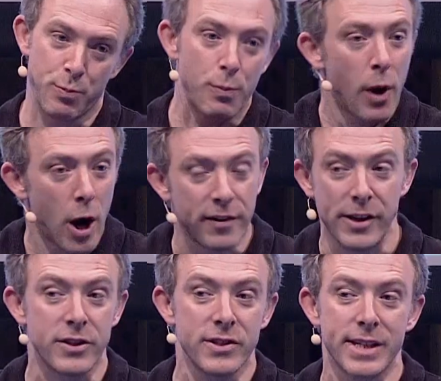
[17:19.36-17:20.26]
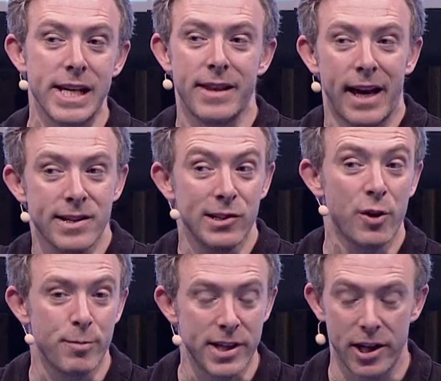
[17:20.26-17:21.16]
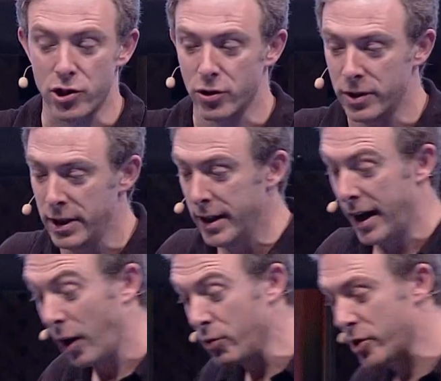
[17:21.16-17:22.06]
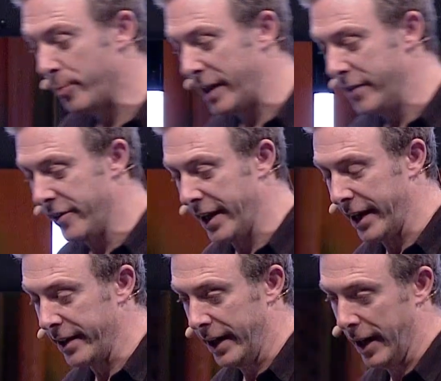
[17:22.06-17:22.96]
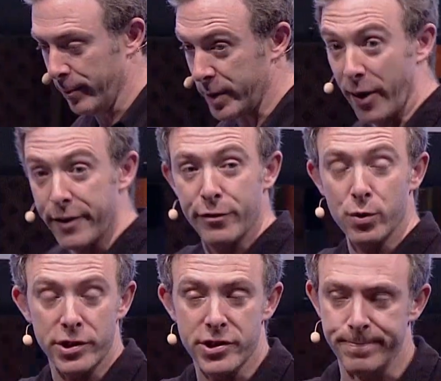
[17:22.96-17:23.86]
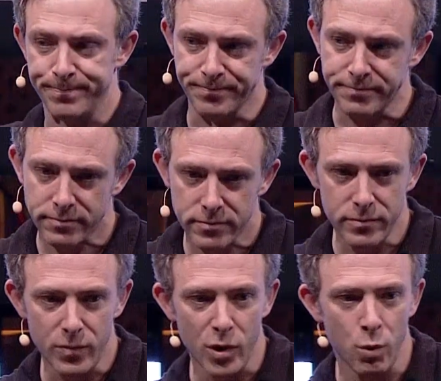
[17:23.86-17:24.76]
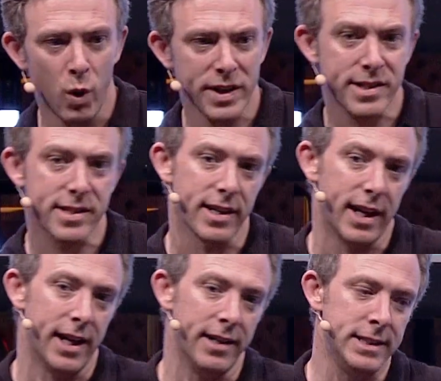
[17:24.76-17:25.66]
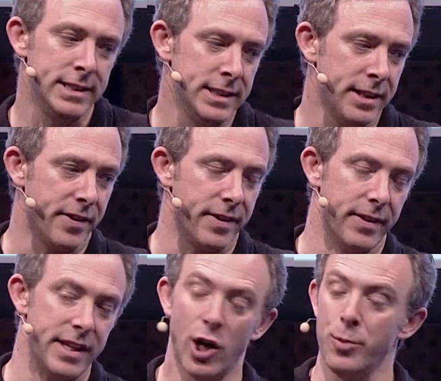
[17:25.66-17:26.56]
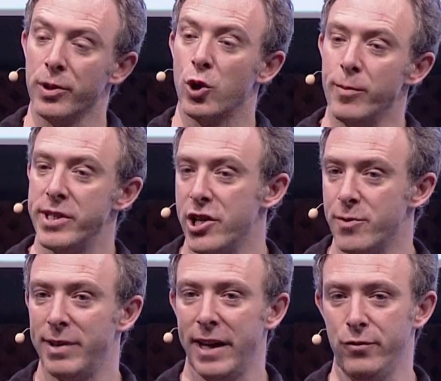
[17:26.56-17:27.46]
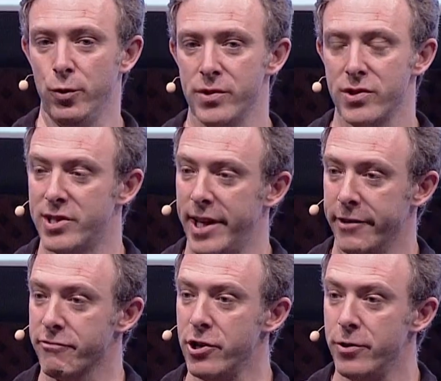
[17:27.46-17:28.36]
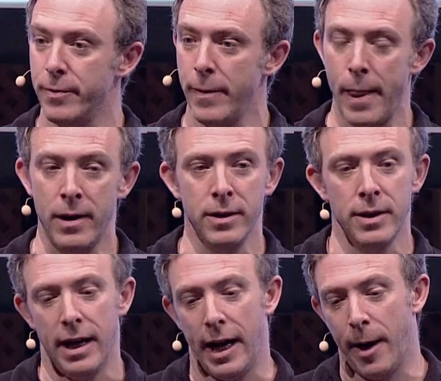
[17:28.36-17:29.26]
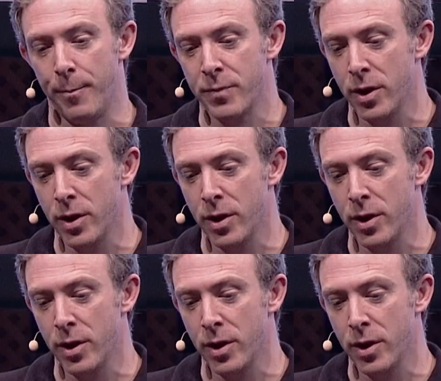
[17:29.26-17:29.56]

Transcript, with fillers: hopefully you can see that has a lot of potential. And I also believe that um, going forwards, once uh, these open computation platforms take root, um,